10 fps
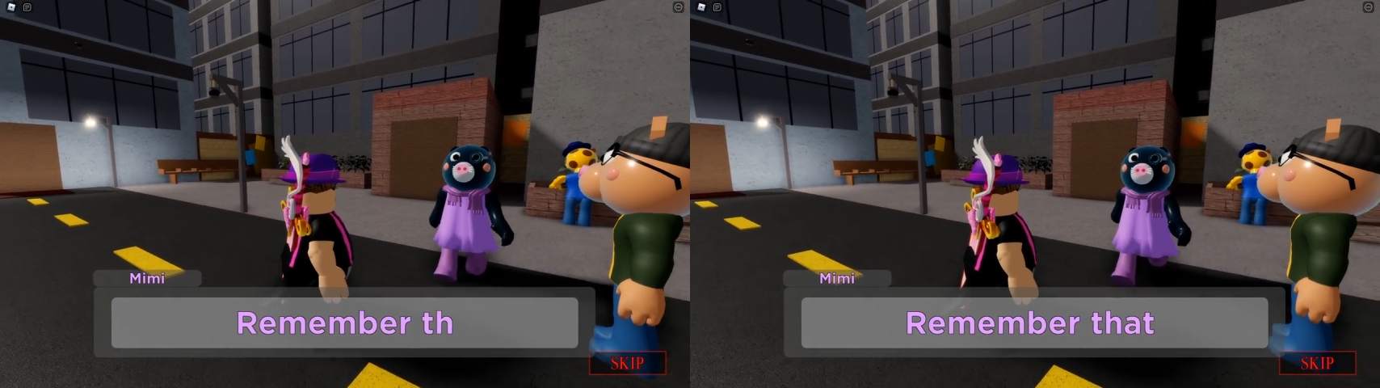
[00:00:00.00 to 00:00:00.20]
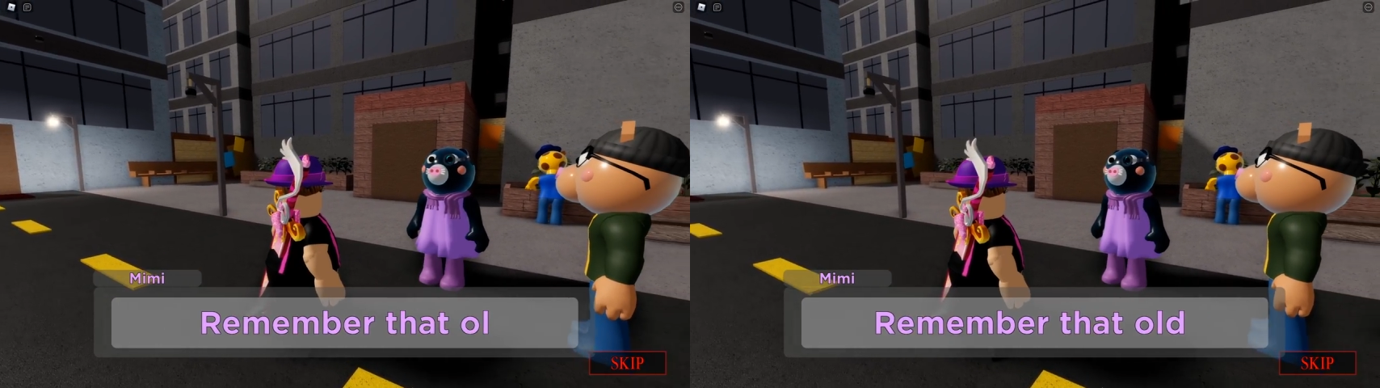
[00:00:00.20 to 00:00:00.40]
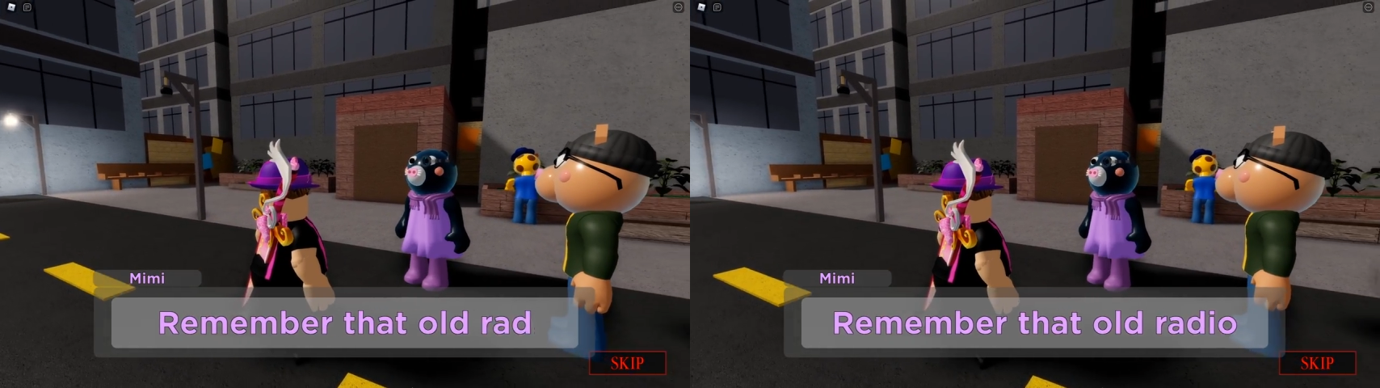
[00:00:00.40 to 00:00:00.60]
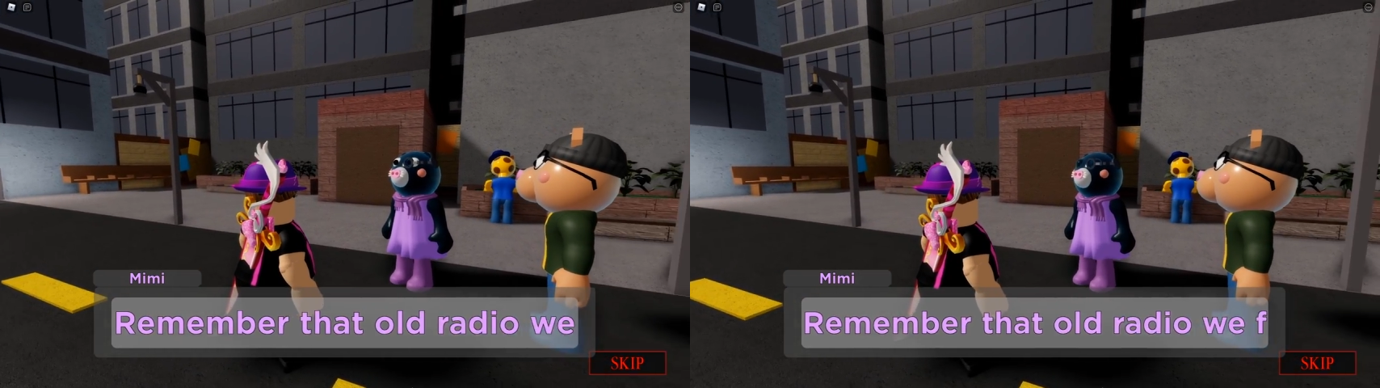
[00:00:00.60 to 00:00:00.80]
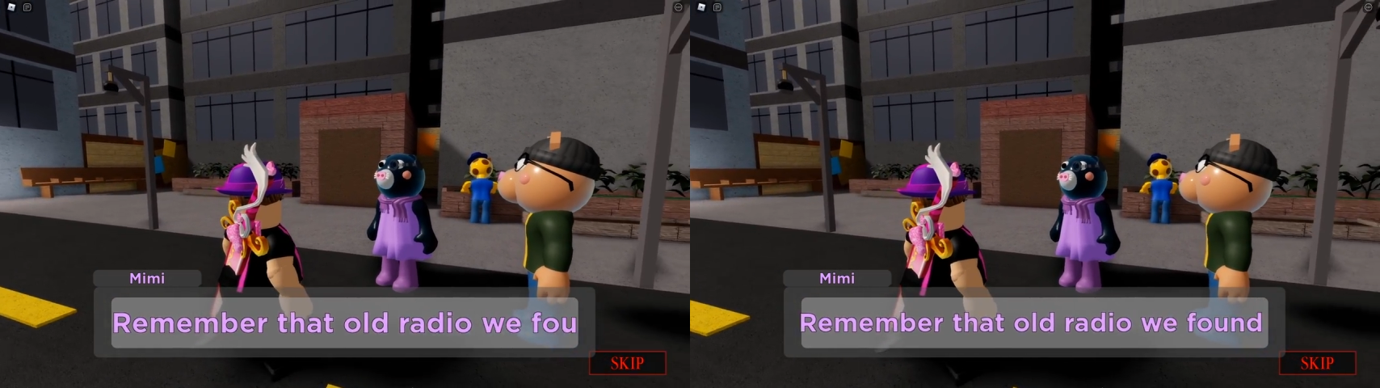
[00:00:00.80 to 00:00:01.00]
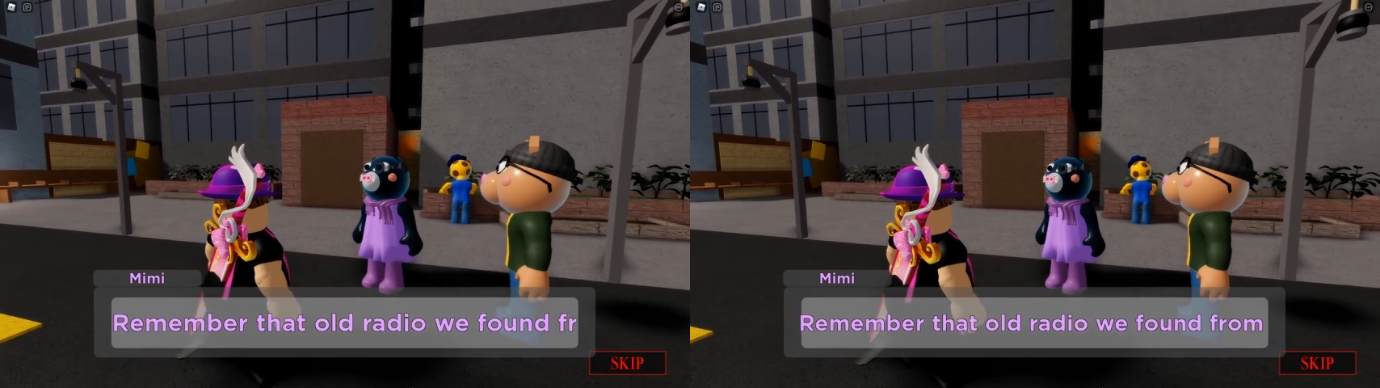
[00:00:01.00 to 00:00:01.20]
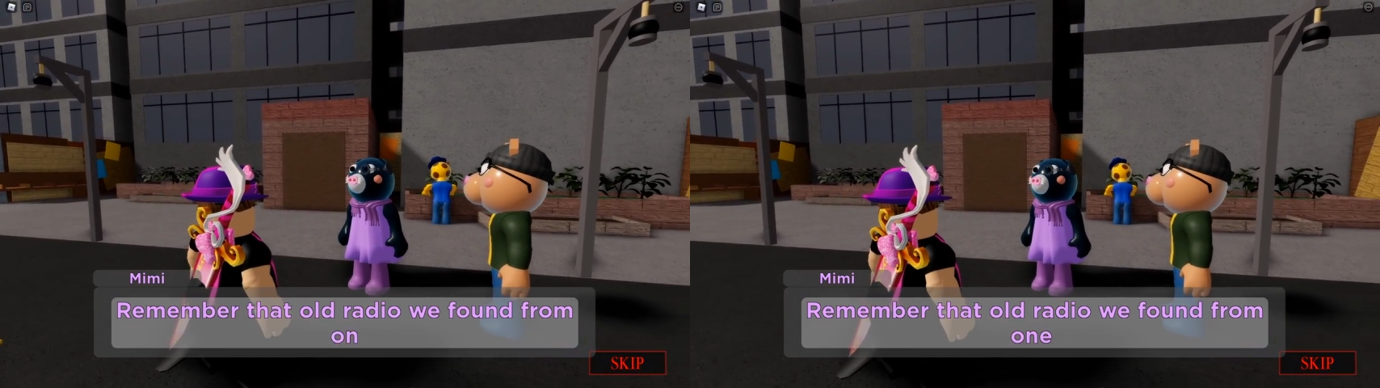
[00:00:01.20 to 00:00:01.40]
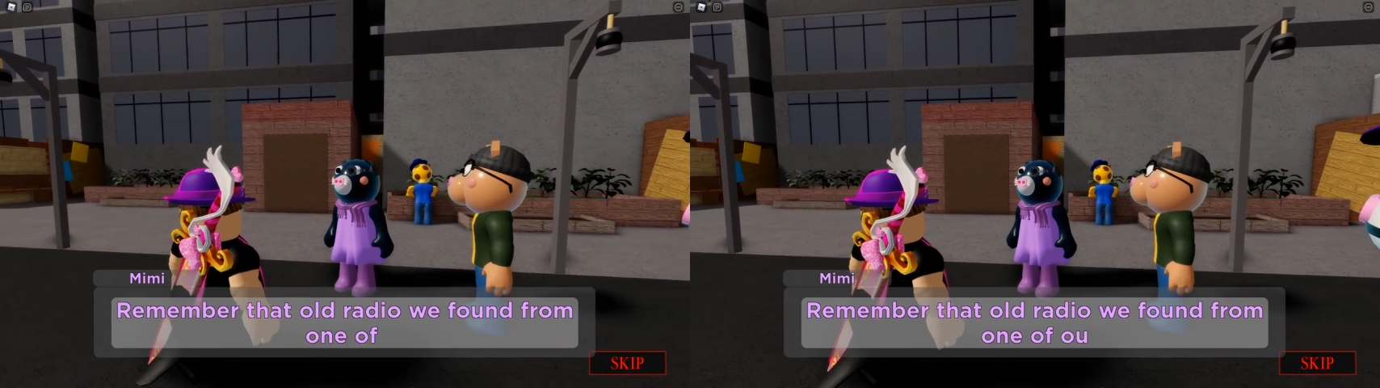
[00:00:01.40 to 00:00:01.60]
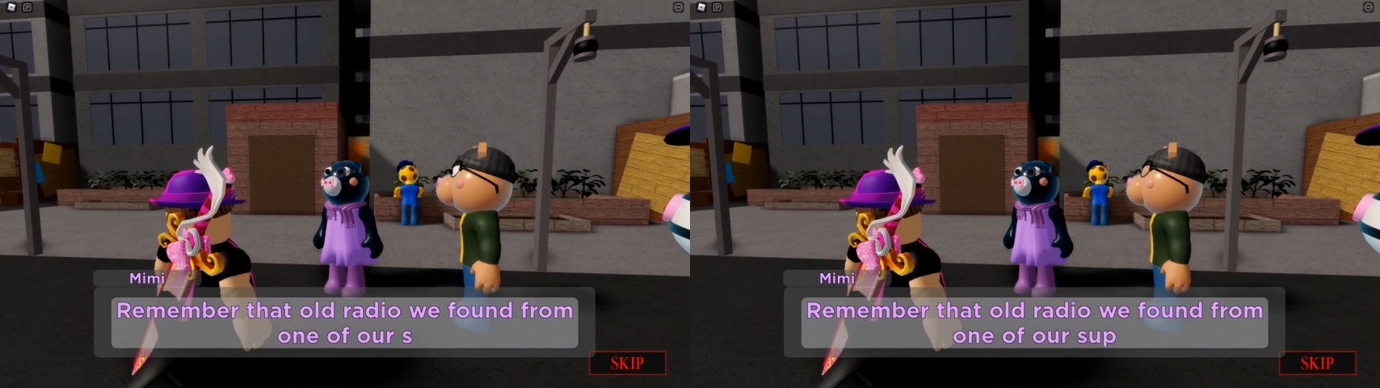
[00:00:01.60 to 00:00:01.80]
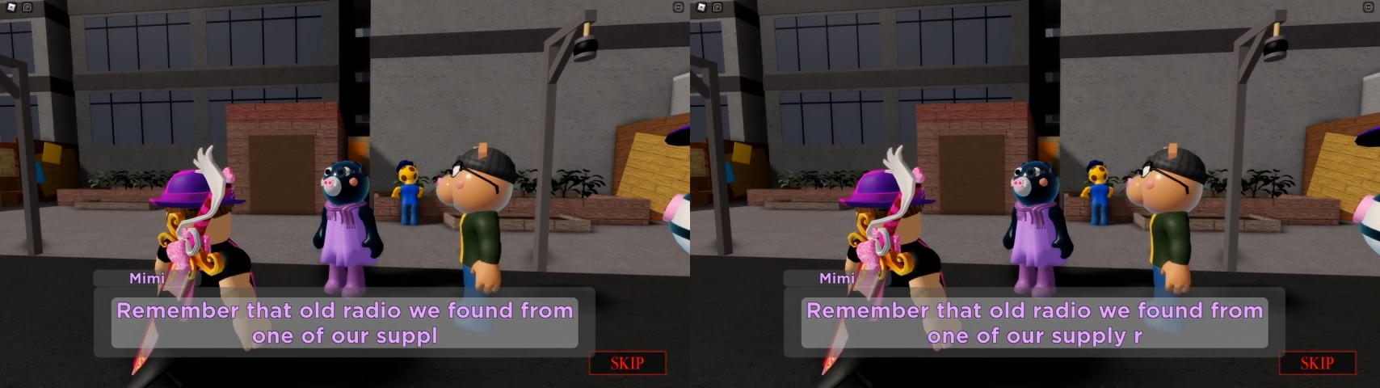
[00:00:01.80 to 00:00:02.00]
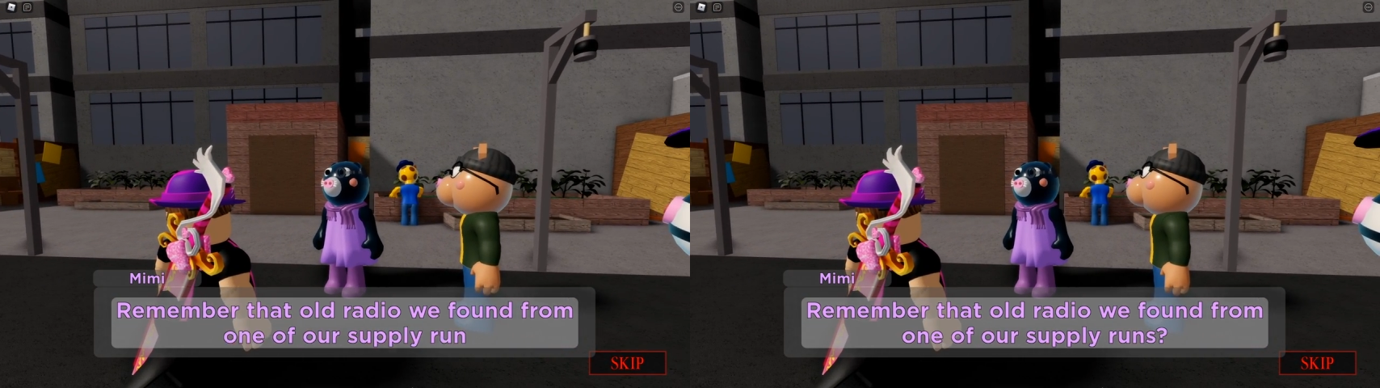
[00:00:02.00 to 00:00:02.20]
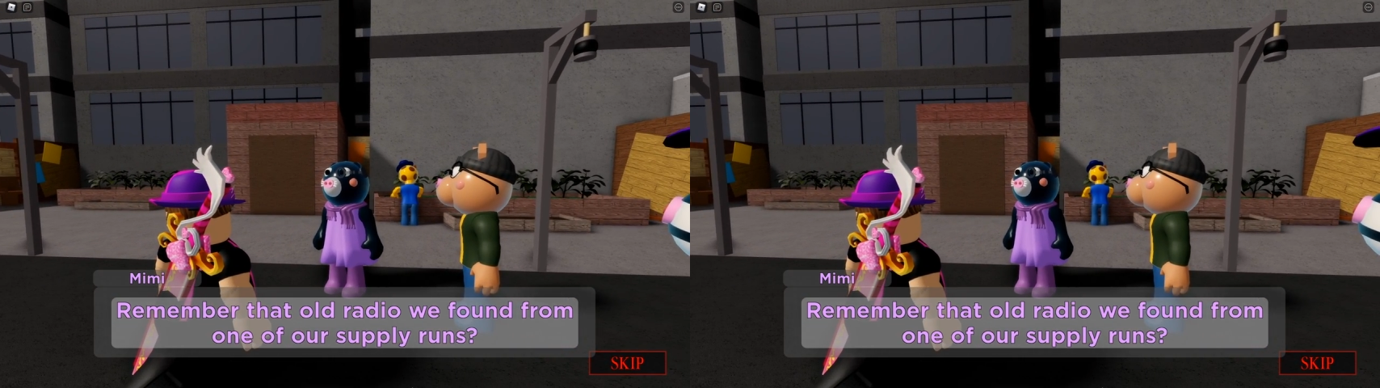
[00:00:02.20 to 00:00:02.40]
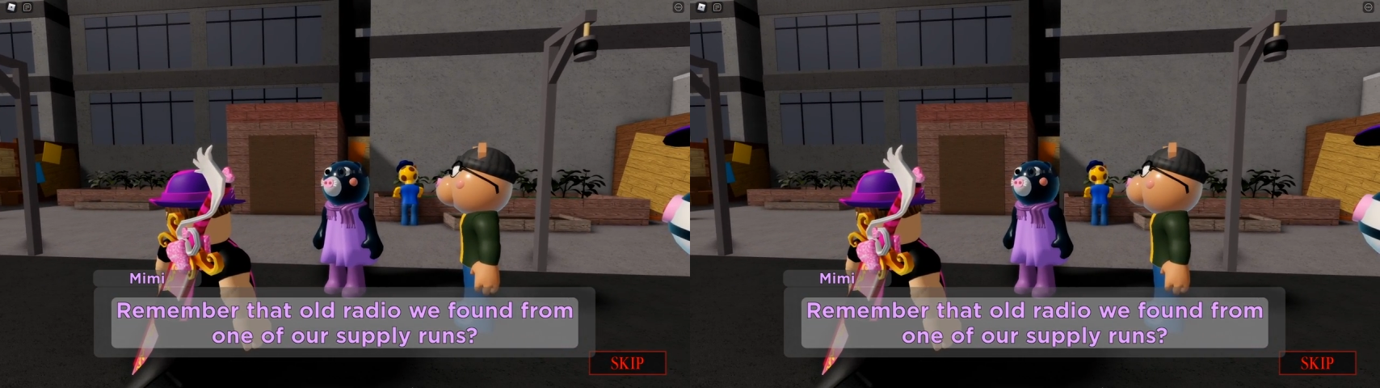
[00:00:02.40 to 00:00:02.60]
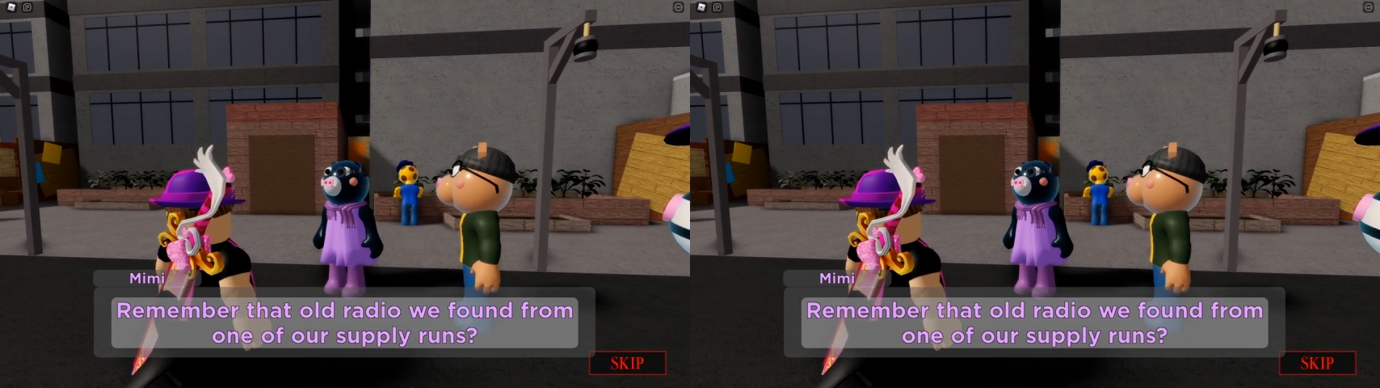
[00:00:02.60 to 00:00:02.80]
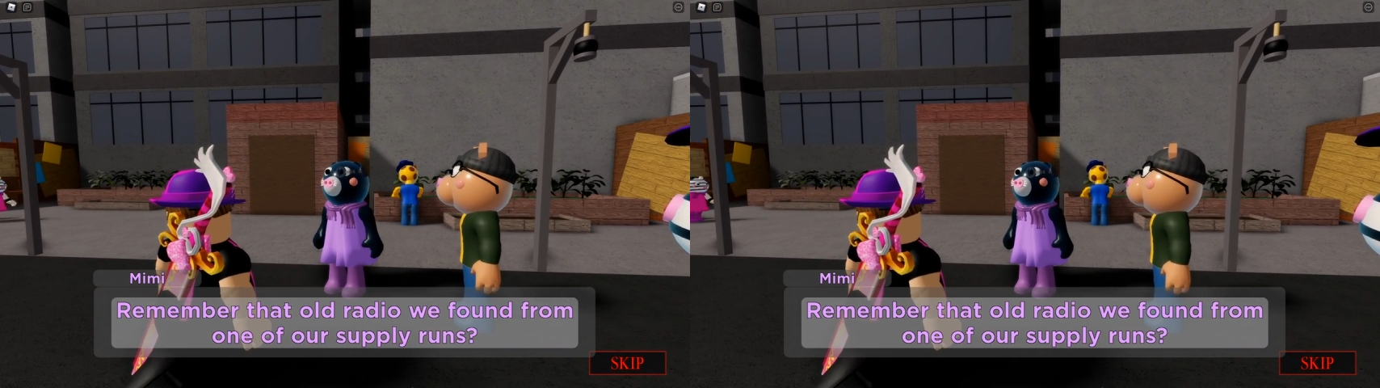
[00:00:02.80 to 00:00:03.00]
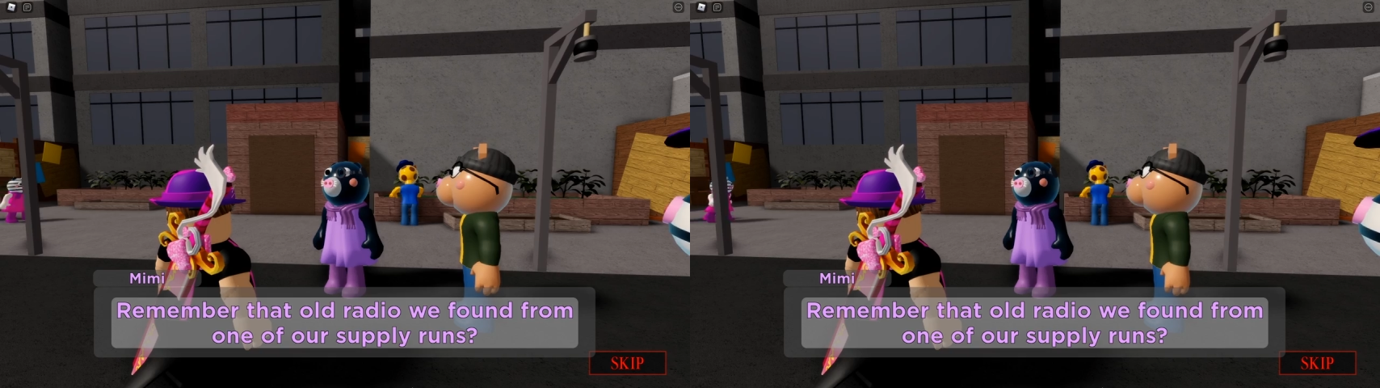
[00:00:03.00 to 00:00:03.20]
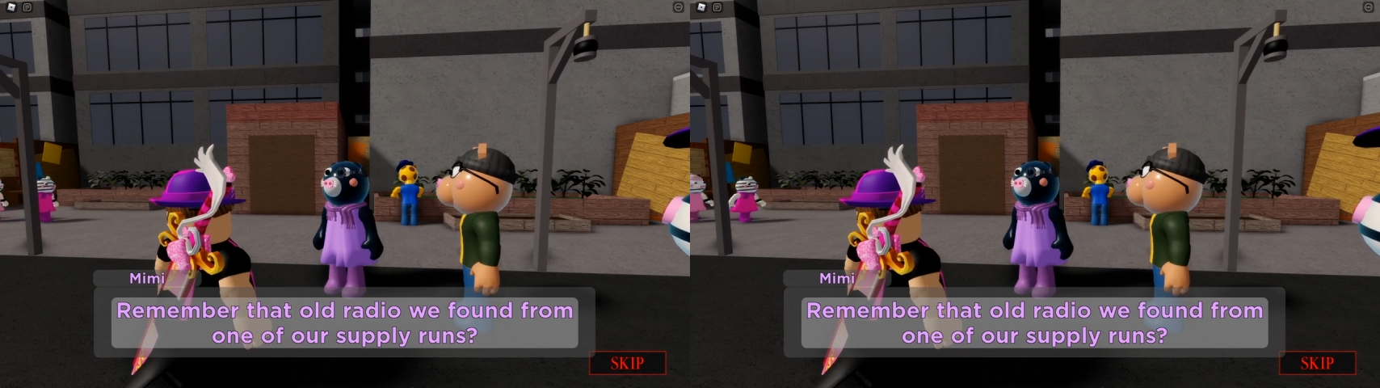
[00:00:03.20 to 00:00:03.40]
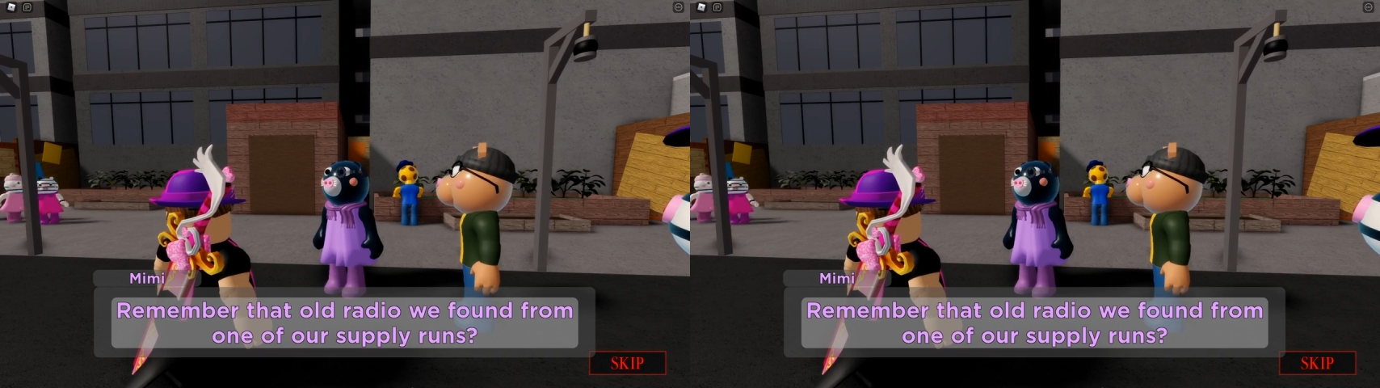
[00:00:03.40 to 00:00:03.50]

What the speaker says: (no speaker visible)